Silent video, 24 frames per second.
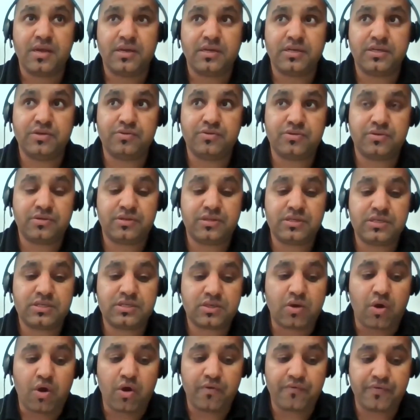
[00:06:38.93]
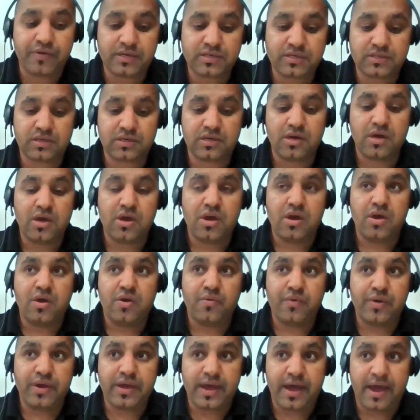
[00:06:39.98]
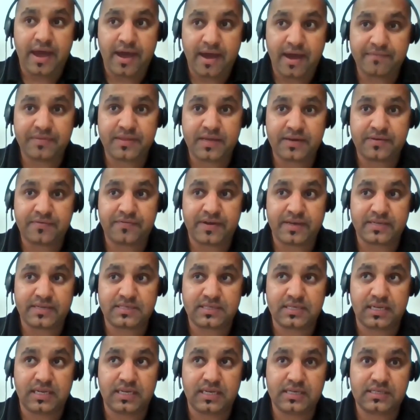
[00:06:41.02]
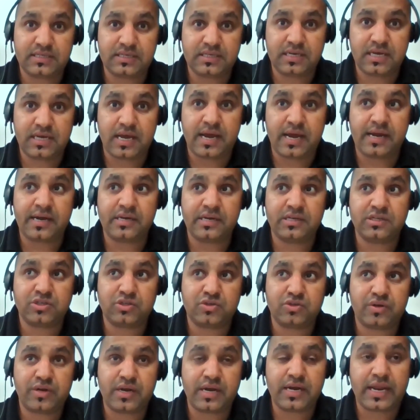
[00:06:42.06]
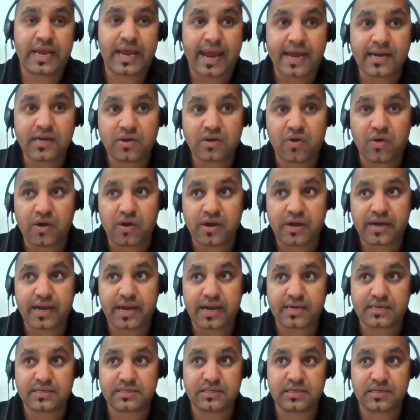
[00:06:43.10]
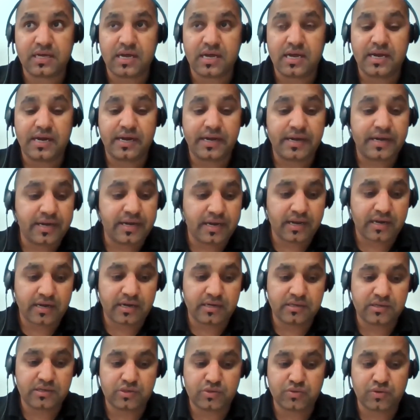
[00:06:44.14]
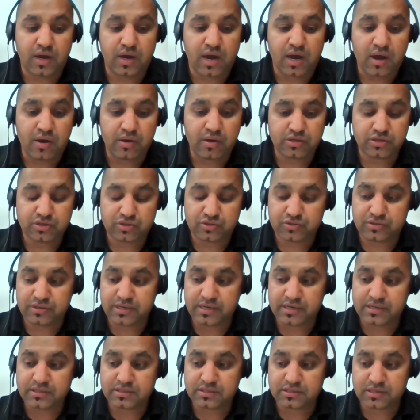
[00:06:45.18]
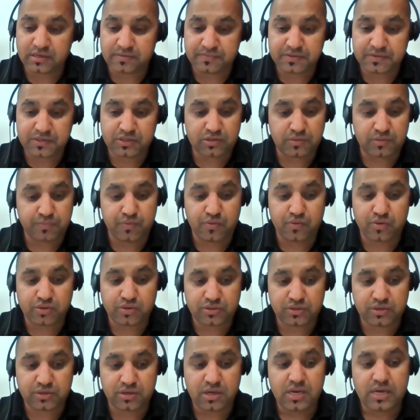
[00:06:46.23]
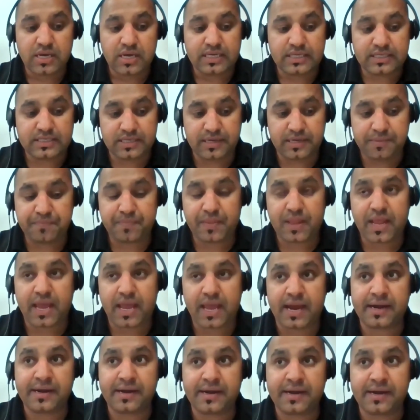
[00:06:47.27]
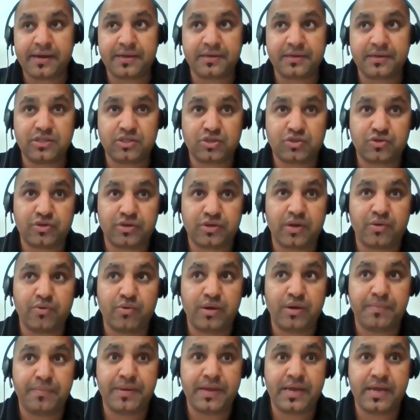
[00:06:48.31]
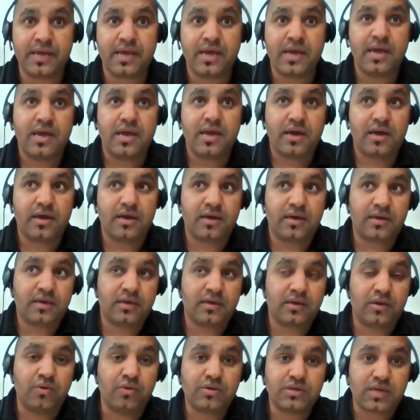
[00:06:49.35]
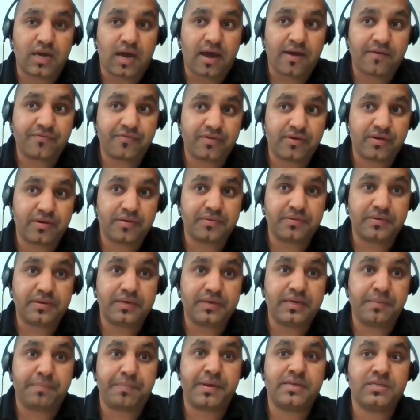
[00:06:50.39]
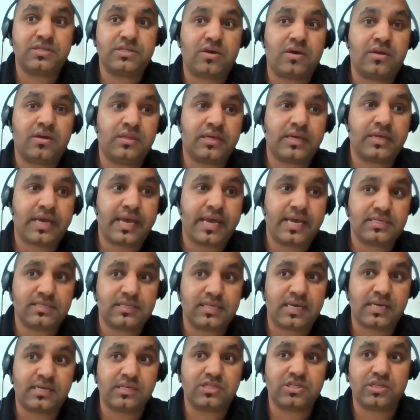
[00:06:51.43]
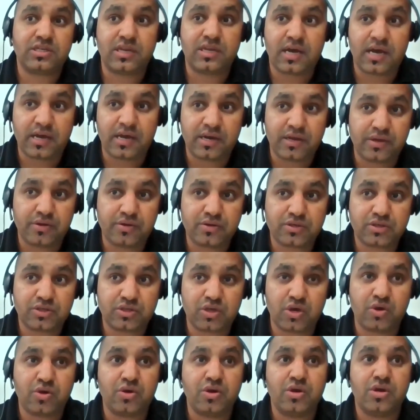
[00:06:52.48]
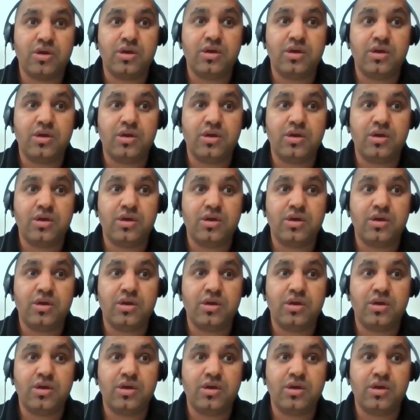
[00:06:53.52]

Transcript: due to this COVID, we have that facility, and student can contact directly to our student service support team, and student will be looked after, depends on the case and scenario. So